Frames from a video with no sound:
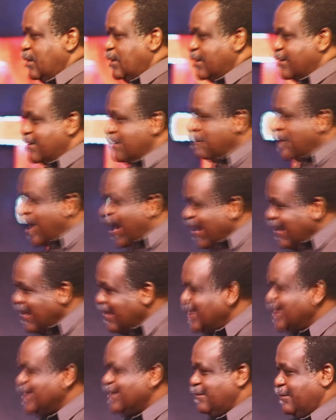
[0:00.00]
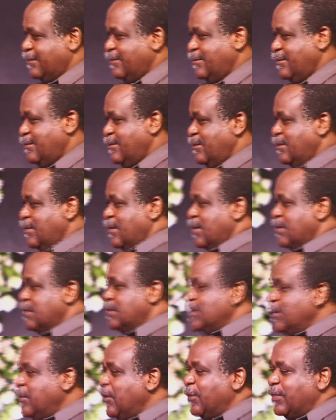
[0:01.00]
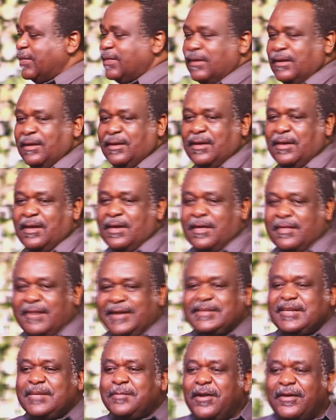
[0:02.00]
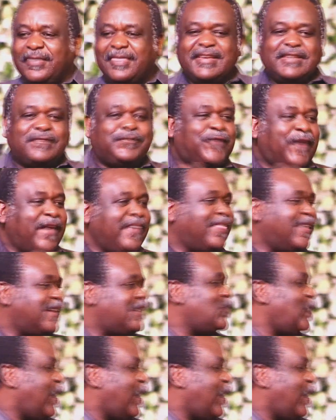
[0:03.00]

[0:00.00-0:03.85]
Reminding Timothy. That Timothy, this faith that you